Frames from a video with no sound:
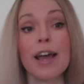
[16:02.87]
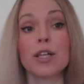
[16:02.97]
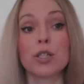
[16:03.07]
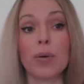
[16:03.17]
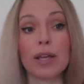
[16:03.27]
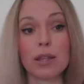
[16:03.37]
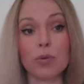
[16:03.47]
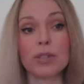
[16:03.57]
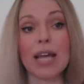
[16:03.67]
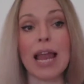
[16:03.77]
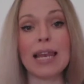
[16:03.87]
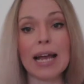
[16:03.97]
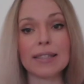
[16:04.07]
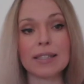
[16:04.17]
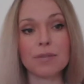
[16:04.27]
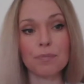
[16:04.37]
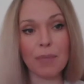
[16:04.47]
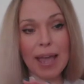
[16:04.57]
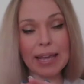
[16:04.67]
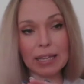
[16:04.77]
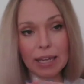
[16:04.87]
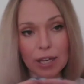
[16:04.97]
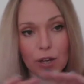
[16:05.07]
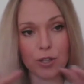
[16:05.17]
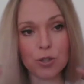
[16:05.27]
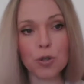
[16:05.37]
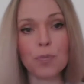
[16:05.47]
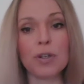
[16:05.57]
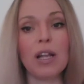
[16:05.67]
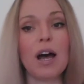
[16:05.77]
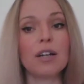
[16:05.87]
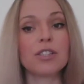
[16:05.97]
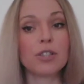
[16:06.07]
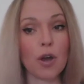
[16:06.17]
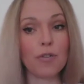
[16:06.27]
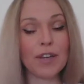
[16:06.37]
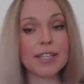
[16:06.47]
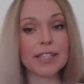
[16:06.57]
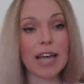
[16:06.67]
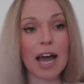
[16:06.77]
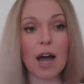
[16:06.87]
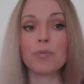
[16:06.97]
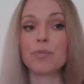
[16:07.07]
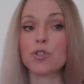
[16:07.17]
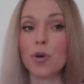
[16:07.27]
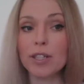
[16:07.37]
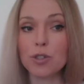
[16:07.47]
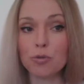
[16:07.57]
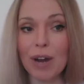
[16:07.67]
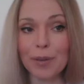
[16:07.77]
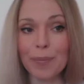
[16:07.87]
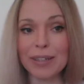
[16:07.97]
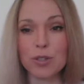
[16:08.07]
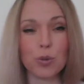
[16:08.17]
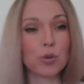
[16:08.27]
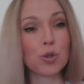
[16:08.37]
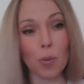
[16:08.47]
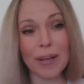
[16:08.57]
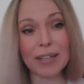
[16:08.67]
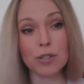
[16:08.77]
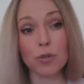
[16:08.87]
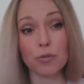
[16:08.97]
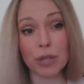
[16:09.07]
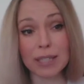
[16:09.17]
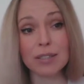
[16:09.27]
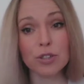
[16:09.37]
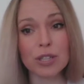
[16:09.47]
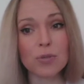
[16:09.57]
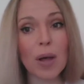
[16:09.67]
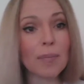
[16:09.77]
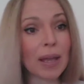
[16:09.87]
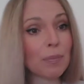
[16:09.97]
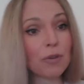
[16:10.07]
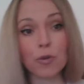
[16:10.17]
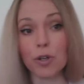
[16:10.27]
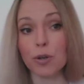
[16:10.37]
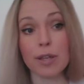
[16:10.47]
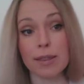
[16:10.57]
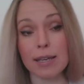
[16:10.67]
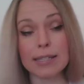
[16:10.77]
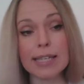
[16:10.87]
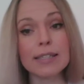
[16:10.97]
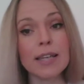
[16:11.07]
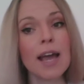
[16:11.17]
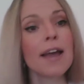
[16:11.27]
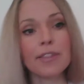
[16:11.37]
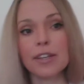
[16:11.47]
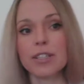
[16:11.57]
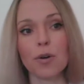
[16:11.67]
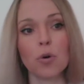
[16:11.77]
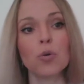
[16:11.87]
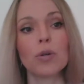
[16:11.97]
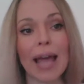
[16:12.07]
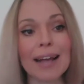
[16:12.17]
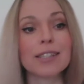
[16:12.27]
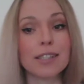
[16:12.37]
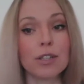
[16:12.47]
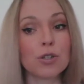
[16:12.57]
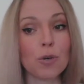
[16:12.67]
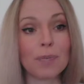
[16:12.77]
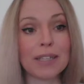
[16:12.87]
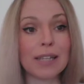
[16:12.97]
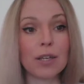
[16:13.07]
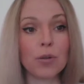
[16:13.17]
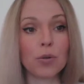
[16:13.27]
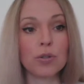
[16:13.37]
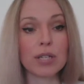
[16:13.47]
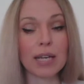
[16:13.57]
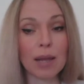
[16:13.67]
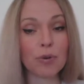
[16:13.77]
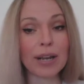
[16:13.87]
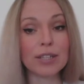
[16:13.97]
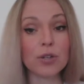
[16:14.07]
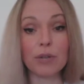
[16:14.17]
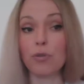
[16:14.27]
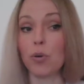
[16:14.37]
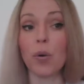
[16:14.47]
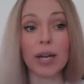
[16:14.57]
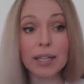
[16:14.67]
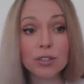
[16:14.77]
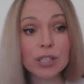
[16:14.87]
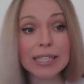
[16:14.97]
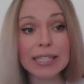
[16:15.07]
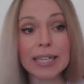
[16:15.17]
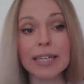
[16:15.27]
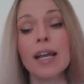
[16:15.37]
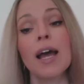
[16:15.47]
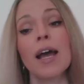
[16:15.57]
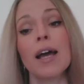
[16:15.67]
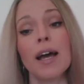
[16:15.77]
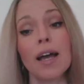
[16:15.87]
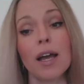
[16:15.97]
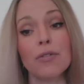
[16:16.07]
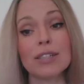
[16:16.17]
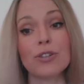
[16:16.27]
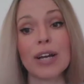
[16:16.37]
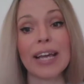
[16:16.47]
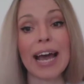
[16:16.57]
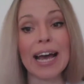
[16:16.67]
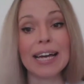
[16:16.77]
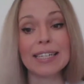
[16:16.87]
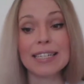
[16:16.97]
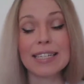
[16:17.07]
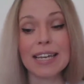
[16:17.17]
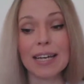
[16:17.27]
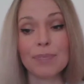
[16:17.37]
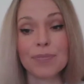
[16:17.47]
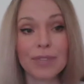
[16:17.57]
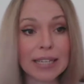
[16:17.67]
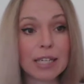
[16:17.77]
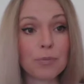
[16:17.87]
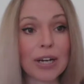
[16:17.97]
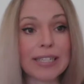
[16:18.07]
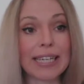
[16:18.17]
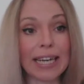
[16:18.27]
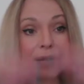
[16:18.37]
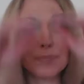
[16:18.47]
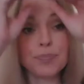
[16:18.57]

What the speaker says: So I thought, let's make like a super large surface. I'm trying to recommend you topics of research as well, maybe for your thesis. These are all excellent topics that you could elaborate on if you were interested in rhetoric, and that's it practically.